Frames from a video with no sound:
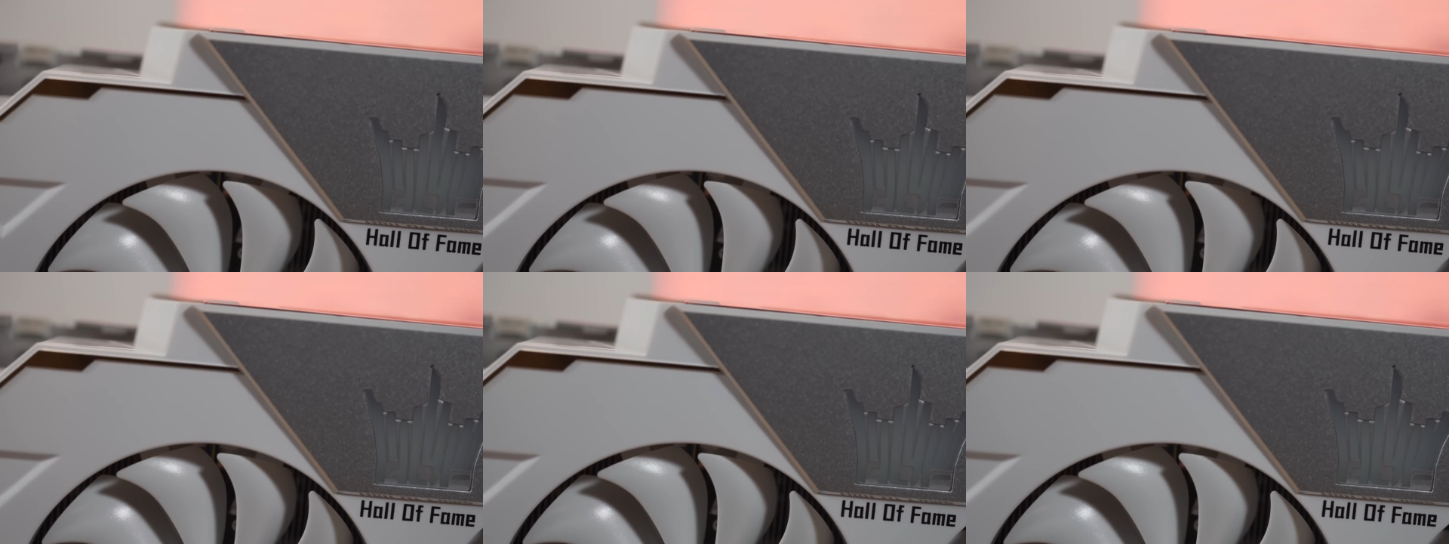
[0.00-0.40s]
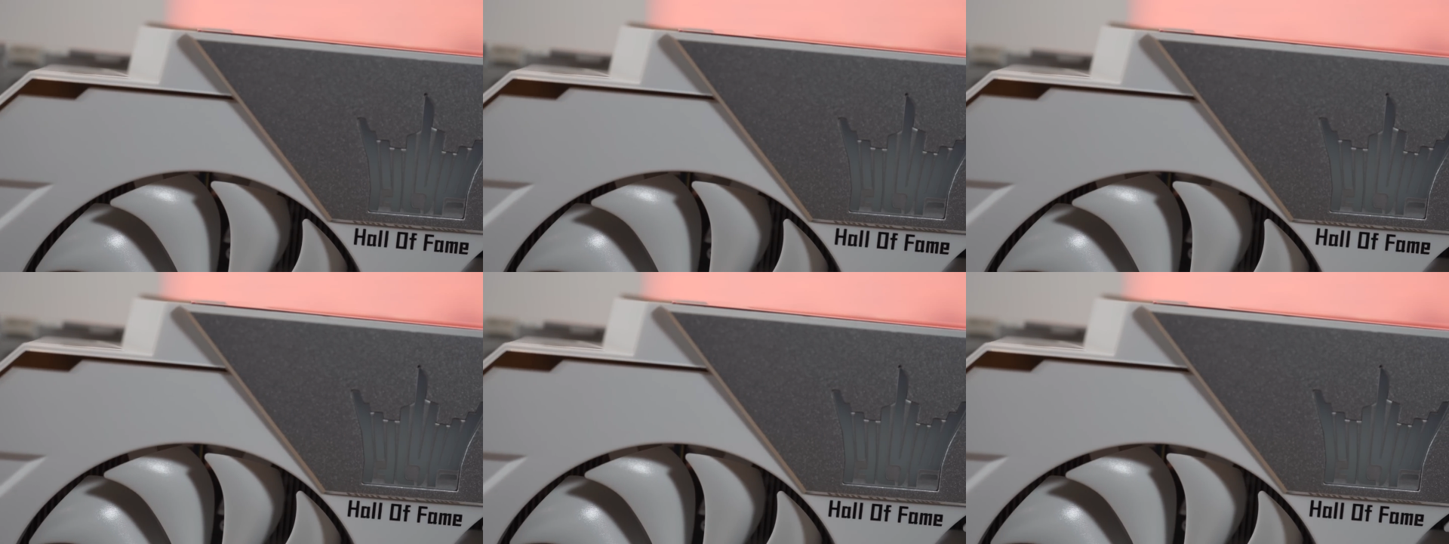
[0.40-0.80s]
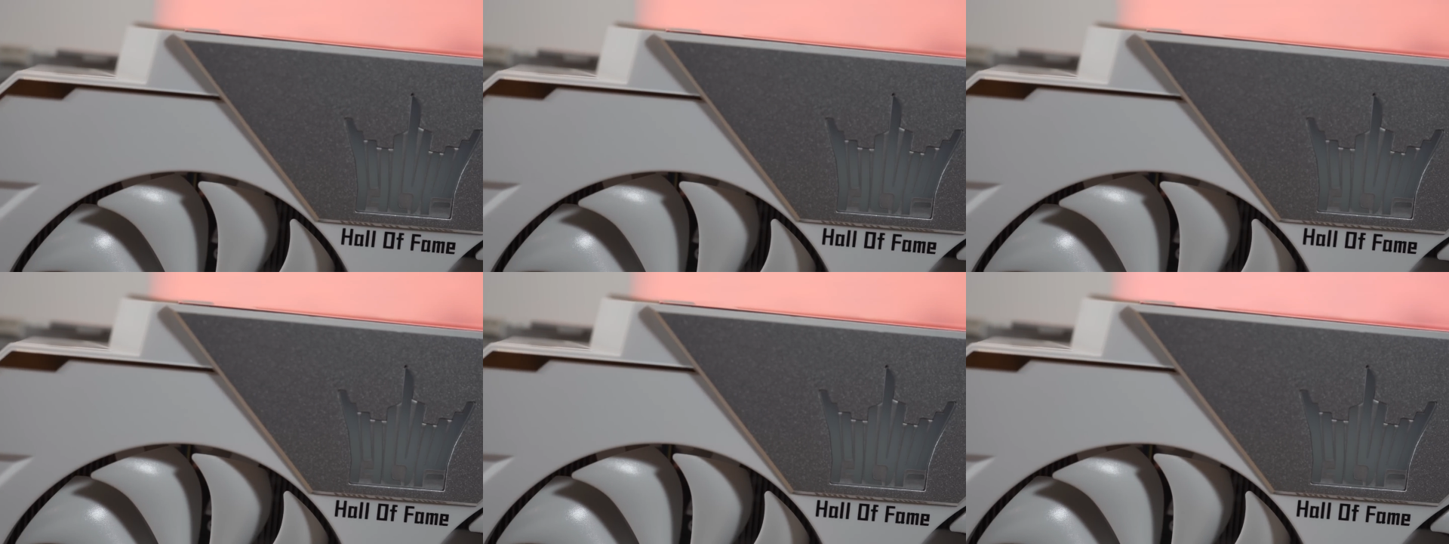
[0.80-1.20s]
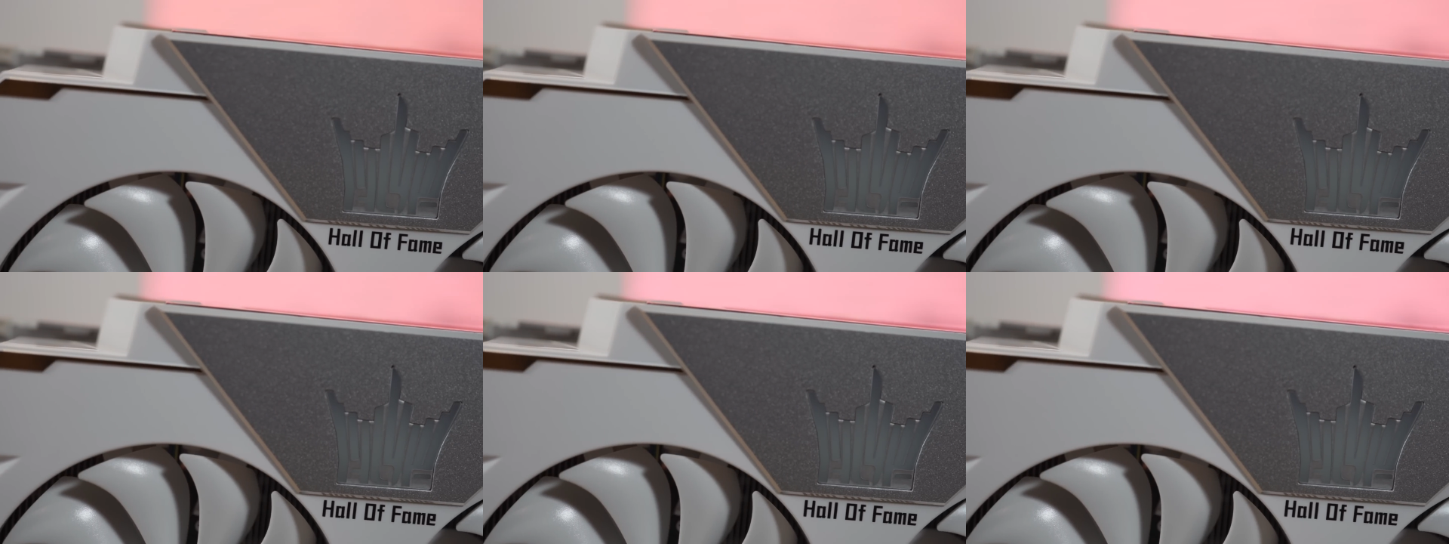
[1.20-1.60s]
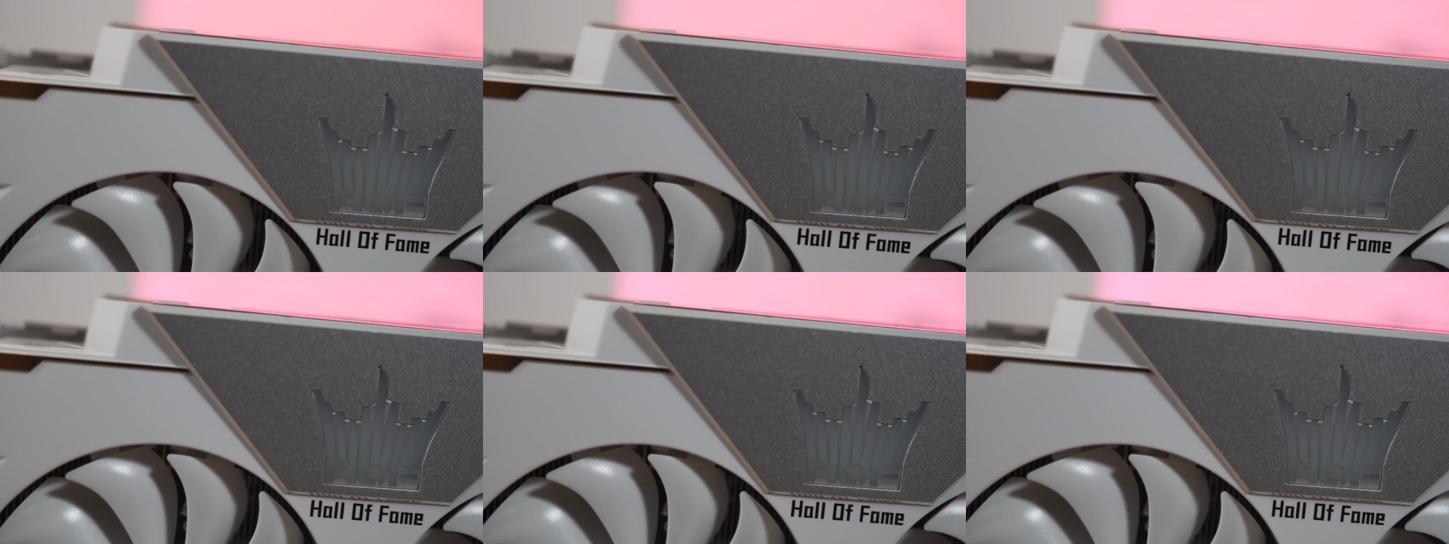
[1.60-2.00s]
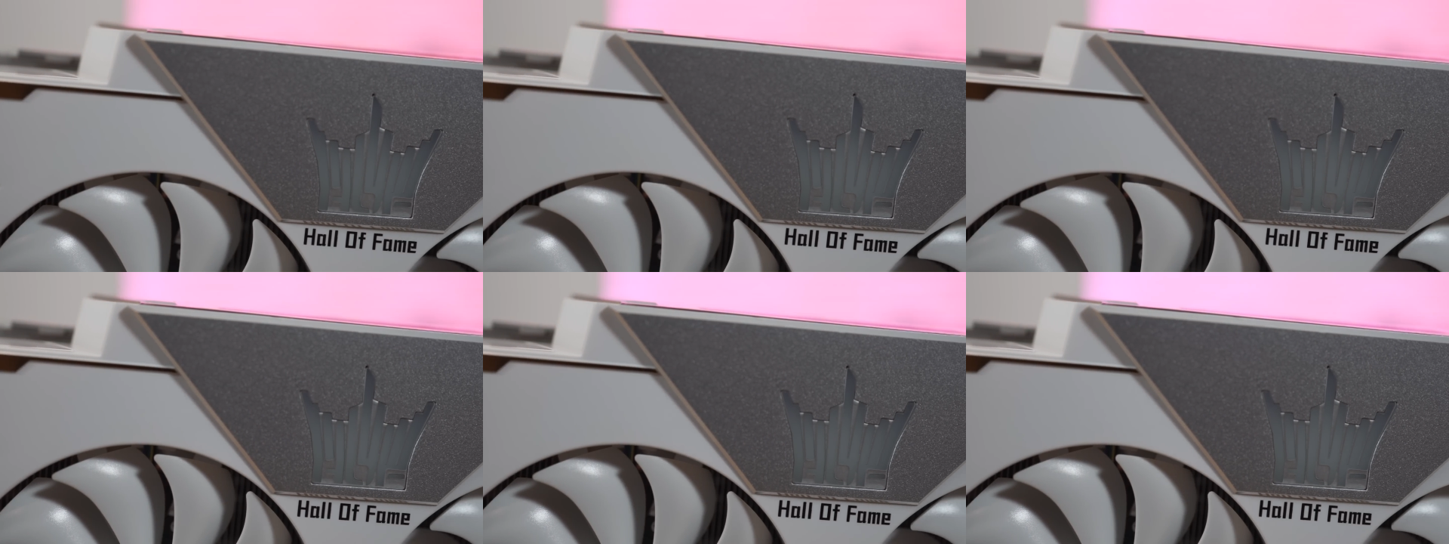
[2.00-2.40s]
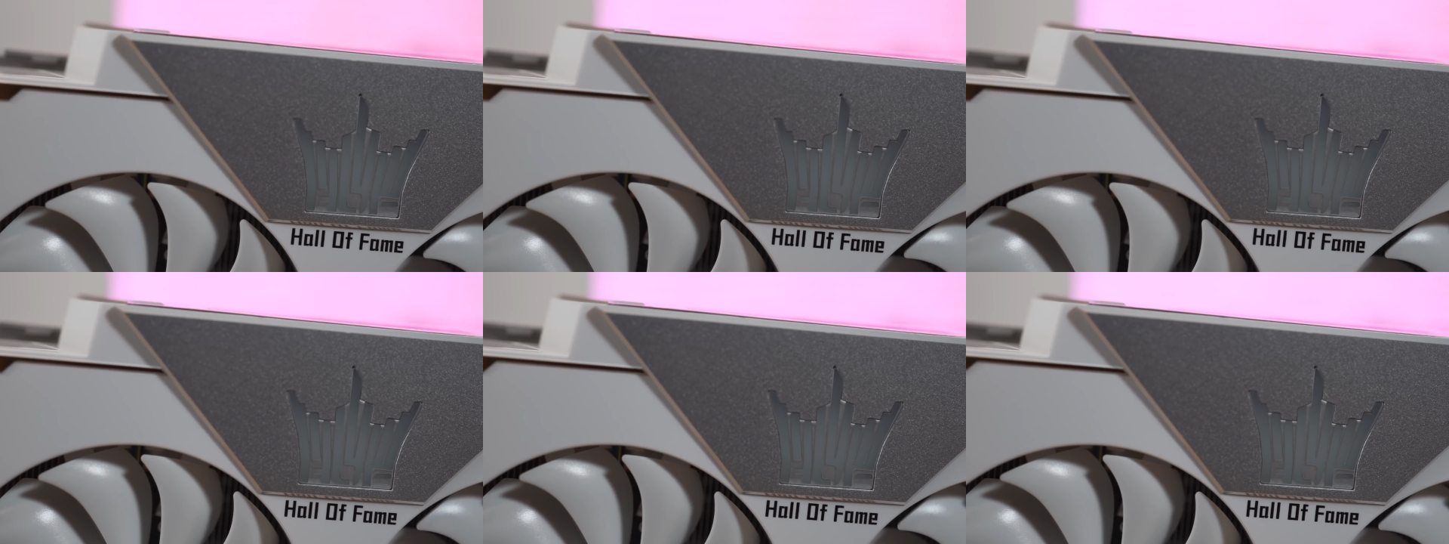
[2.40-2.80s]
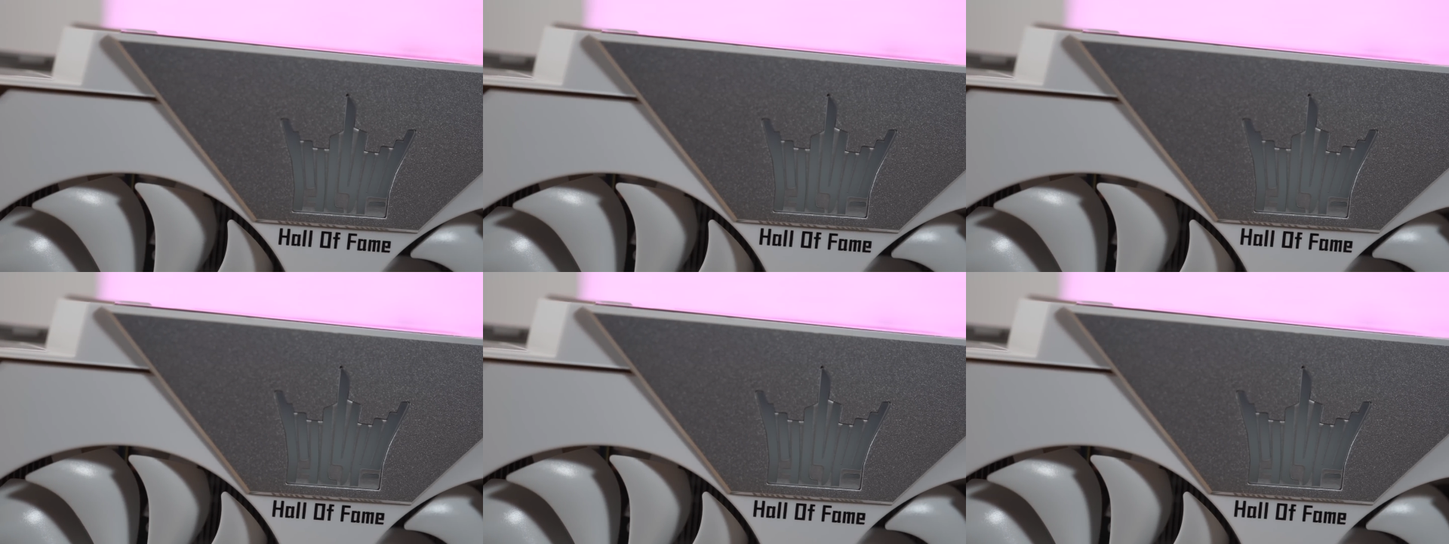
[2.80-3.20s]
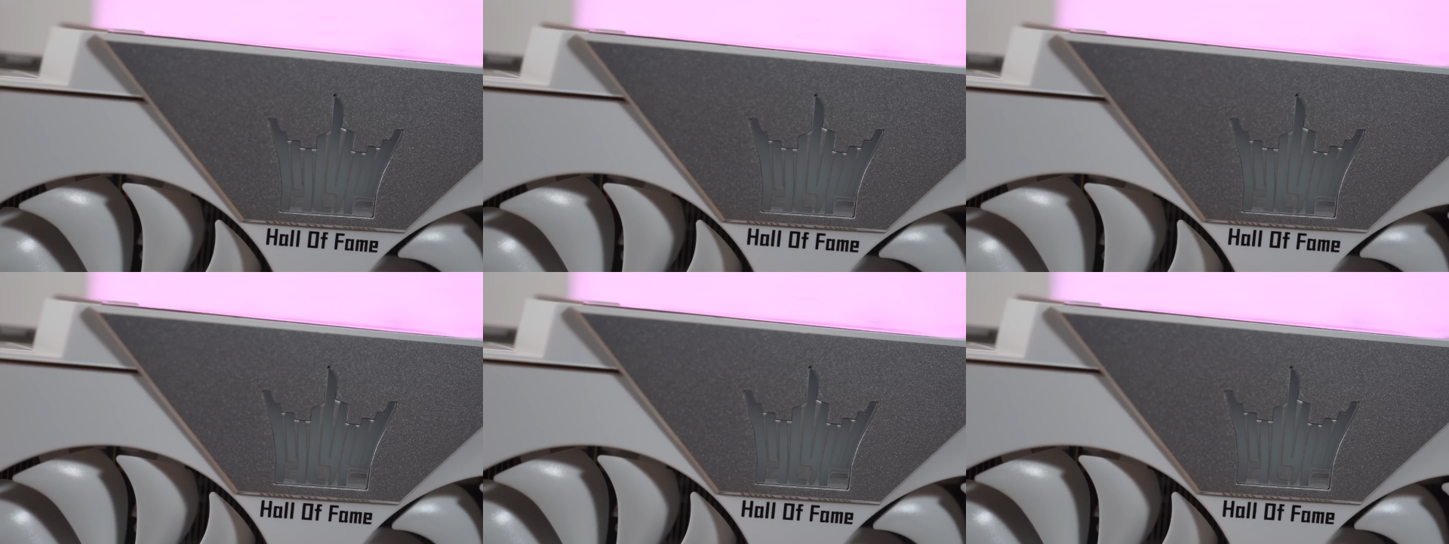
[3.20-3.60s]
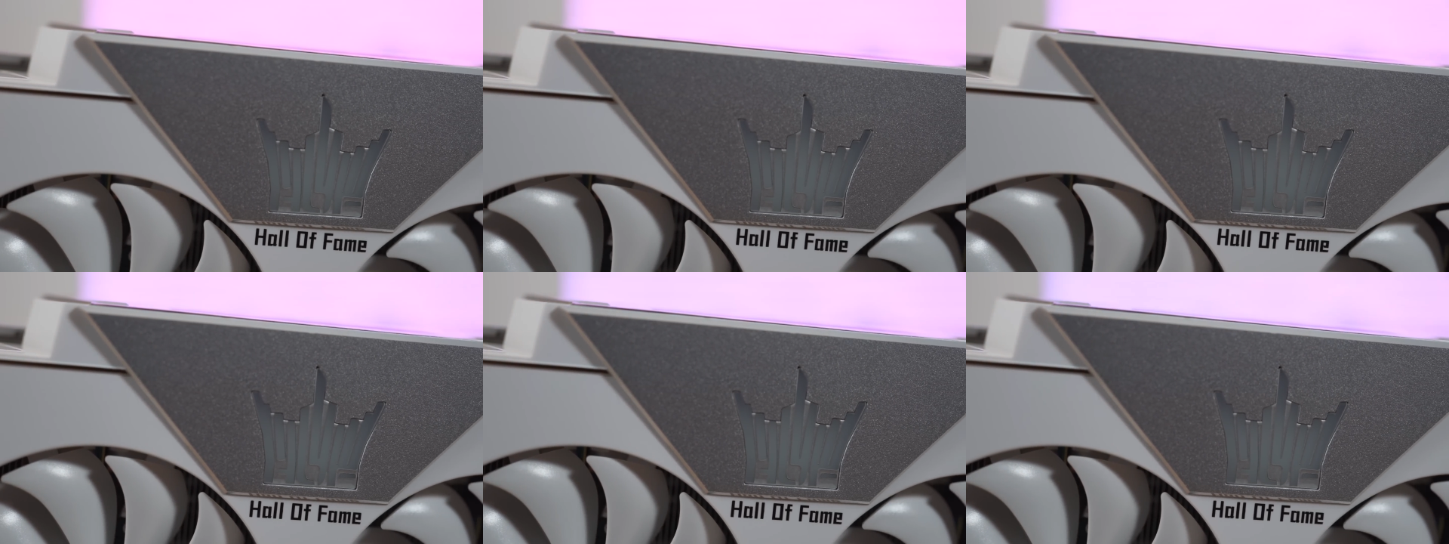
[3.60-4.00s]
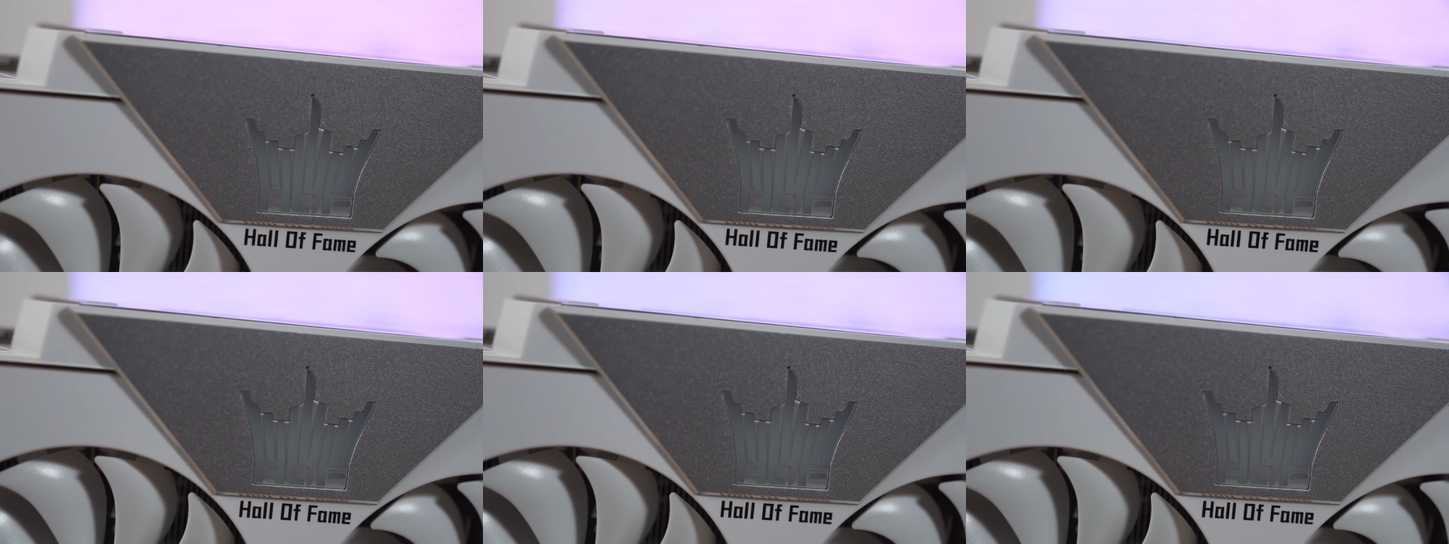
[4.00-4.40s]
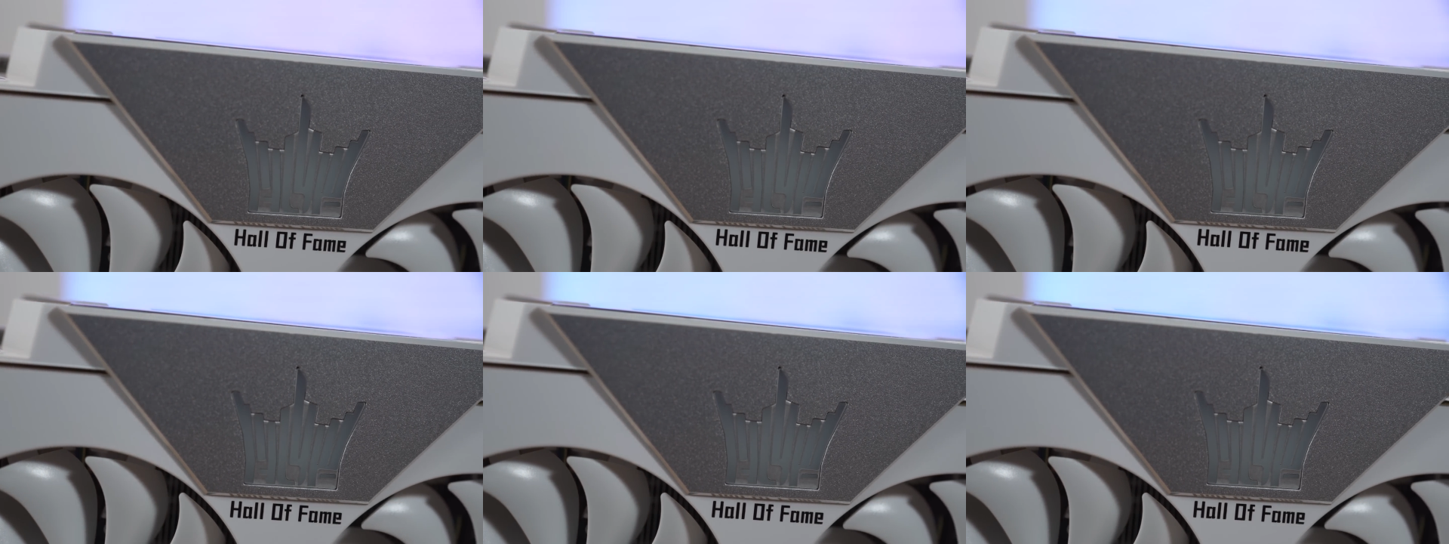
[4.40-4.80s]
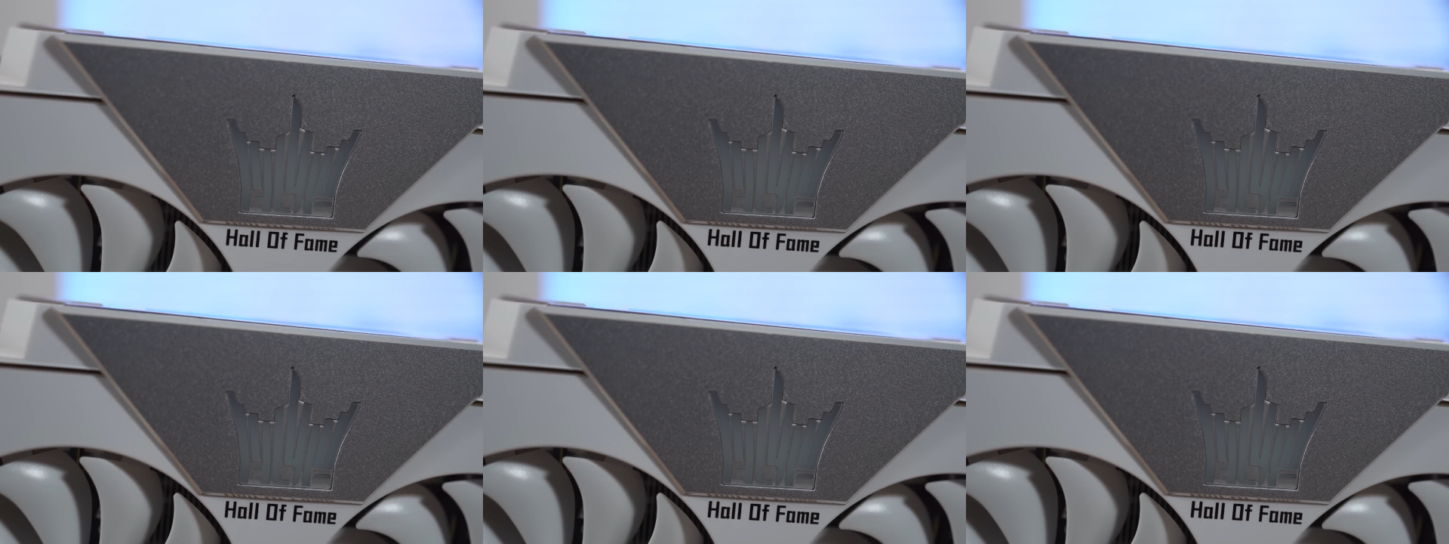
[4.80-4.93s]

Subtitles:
No face is visible, so there are no lips to read.